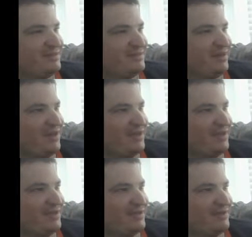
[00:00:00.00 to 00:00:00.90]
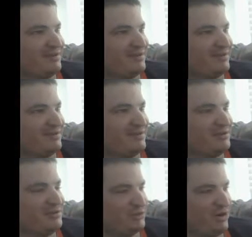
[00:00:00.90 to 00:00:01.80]
Like,
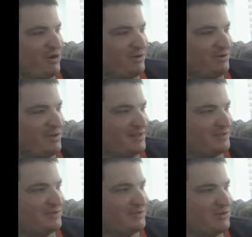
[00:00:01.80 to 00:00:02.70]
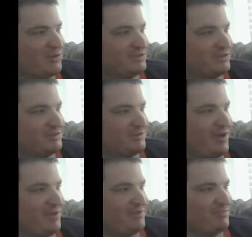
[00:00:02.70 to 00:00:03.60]
it was hard answering the questions
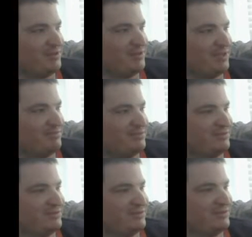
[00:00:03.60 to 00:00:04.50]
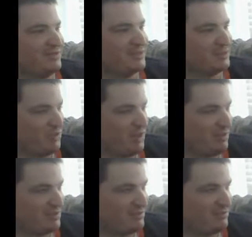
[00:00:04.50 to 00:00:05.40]
without being able to explain
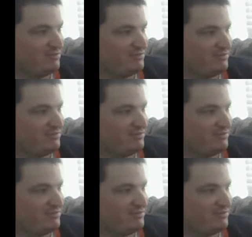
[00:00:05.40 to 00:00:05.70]
myself.